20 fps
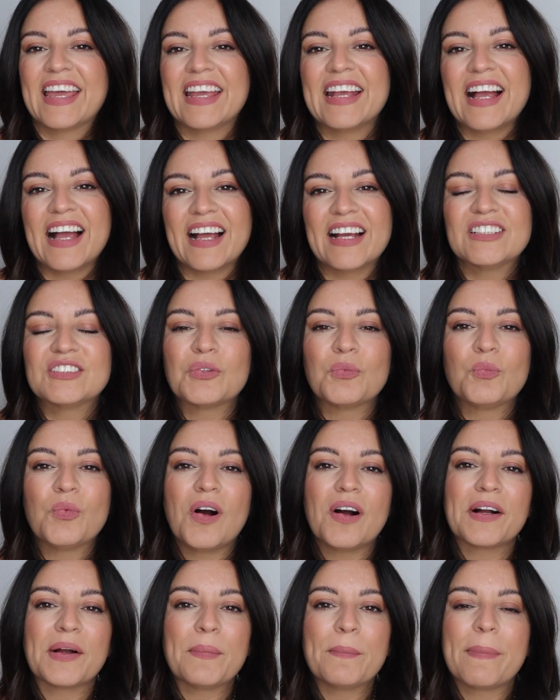Hey guys,
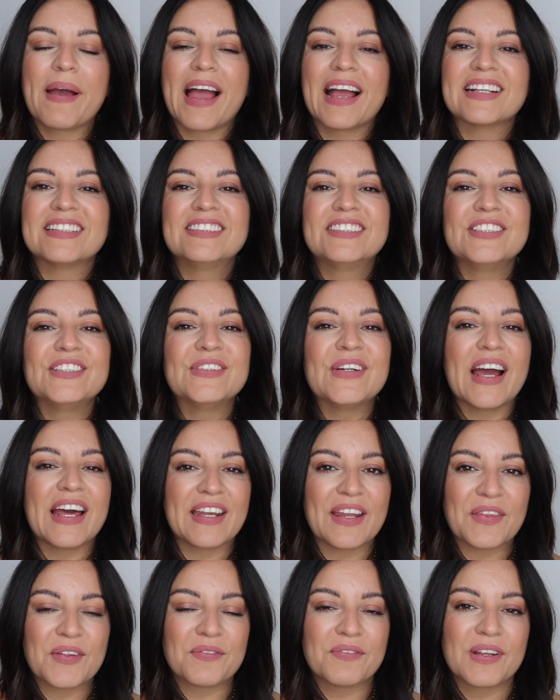welcome back to
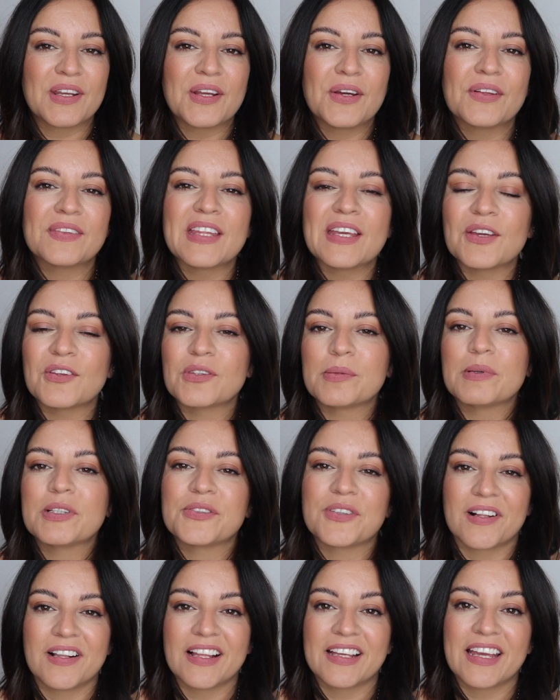another video. Thank you so much
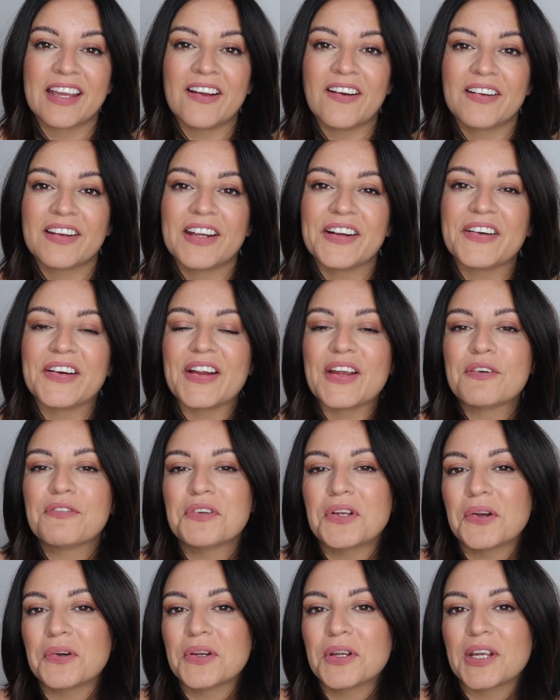for clicking on here.
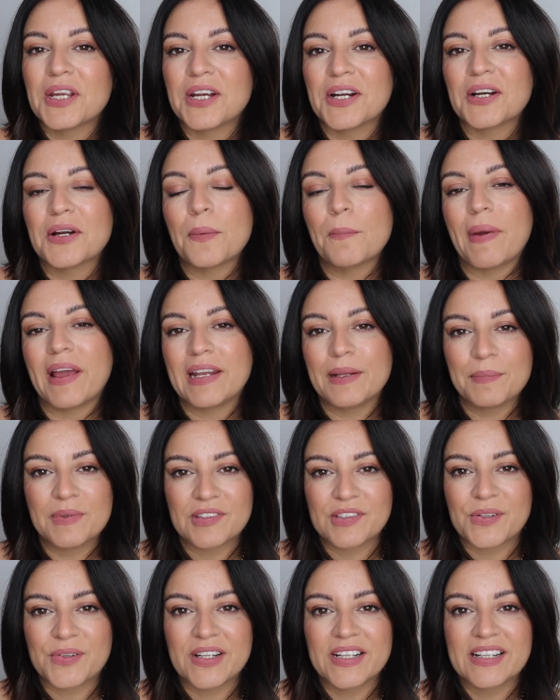If you're new here, my name
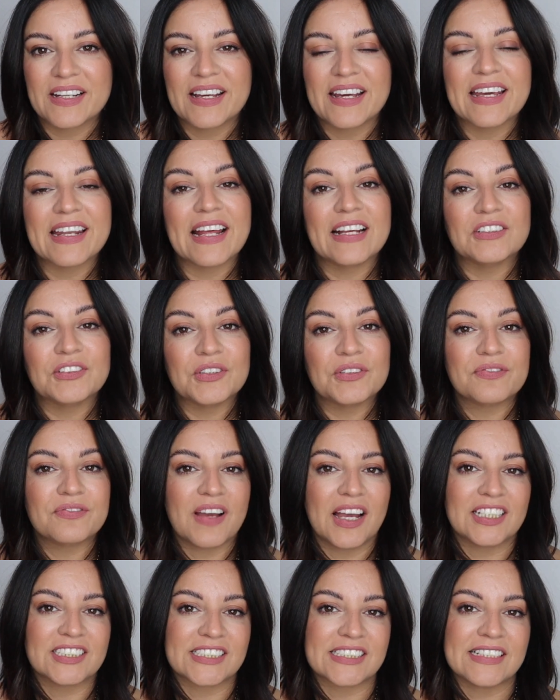is Karina and I do
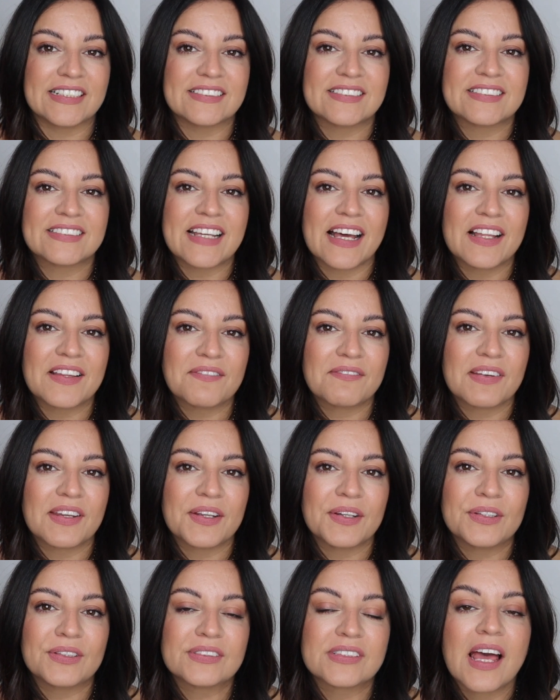fashion and styling
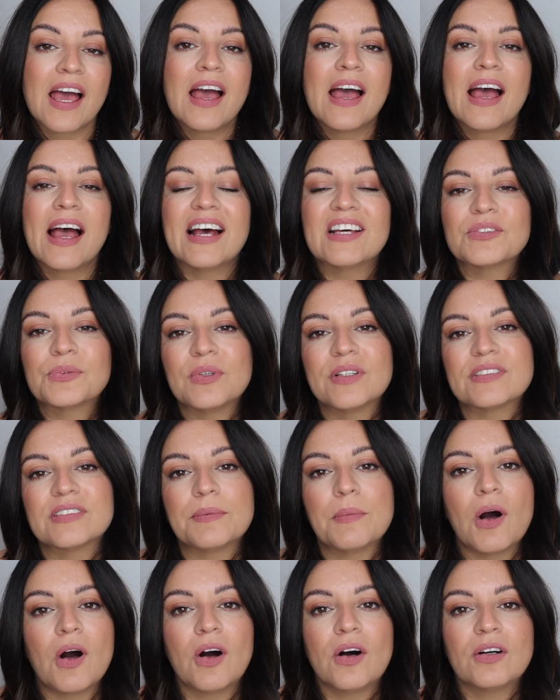videos as well as
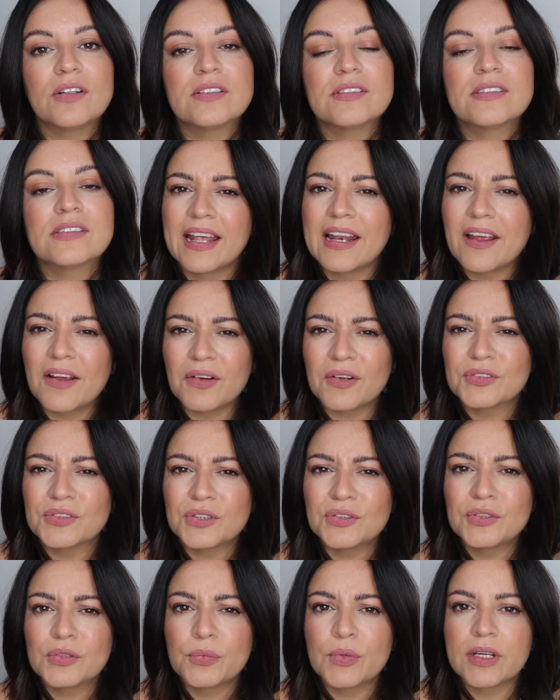some hauls. And I
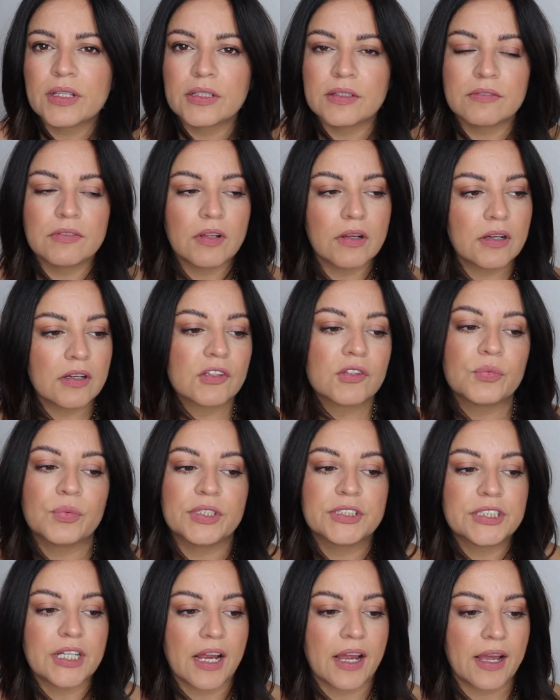also do weekly vlogs,
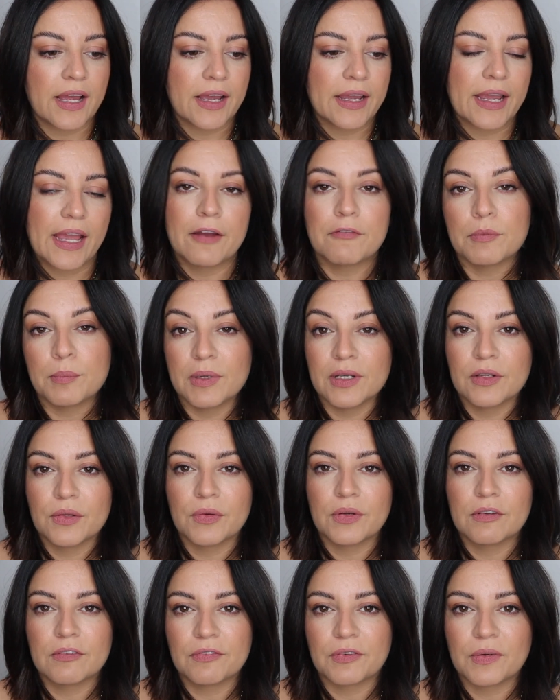which I haven't been
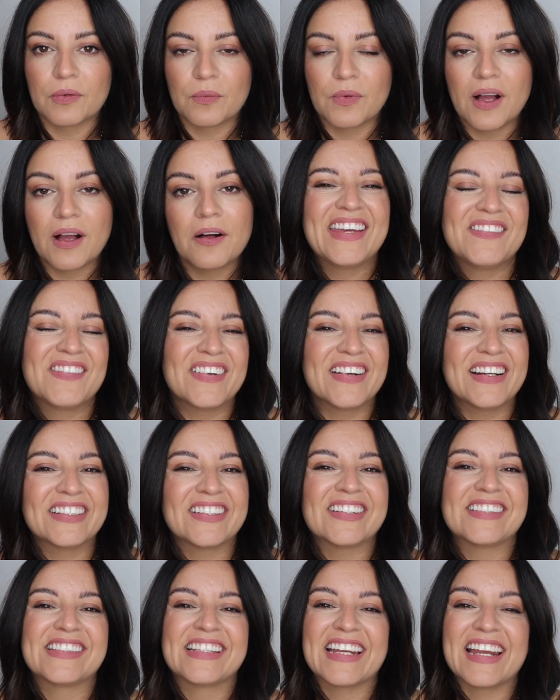doing for a while. If you're
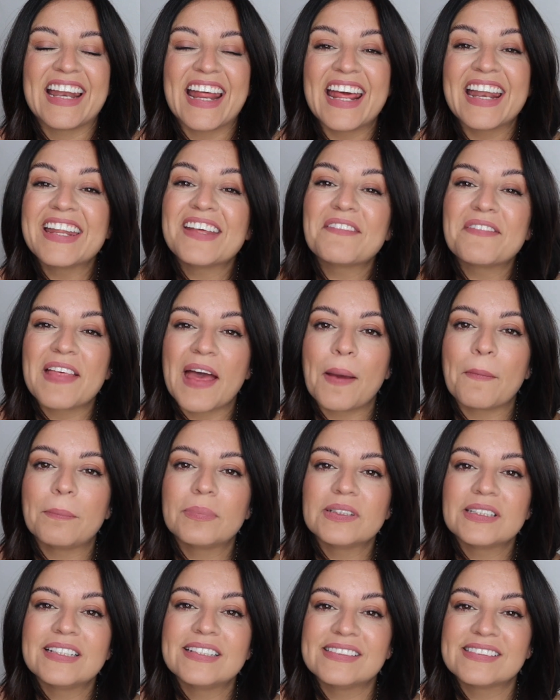interested in any of that,
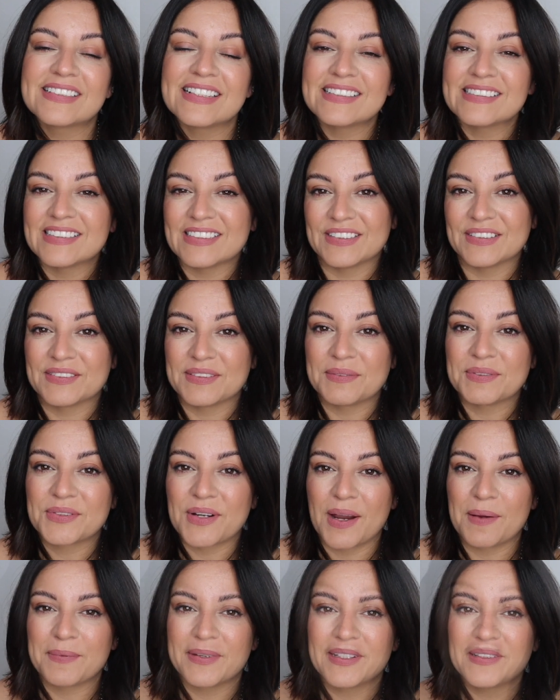please consider
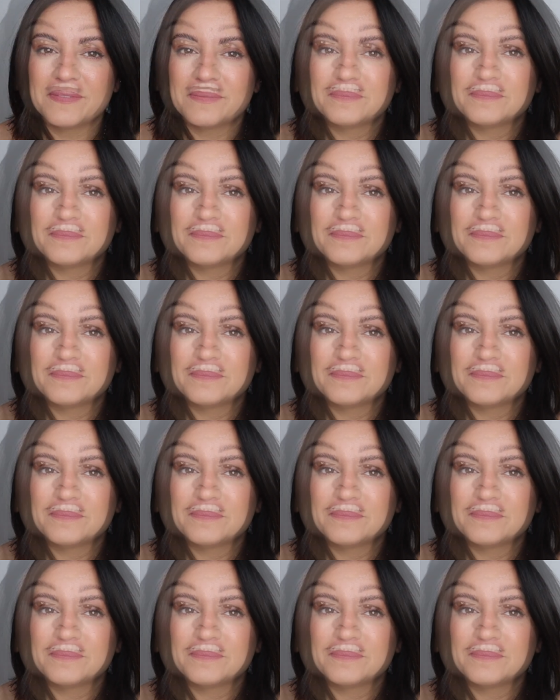subscribing.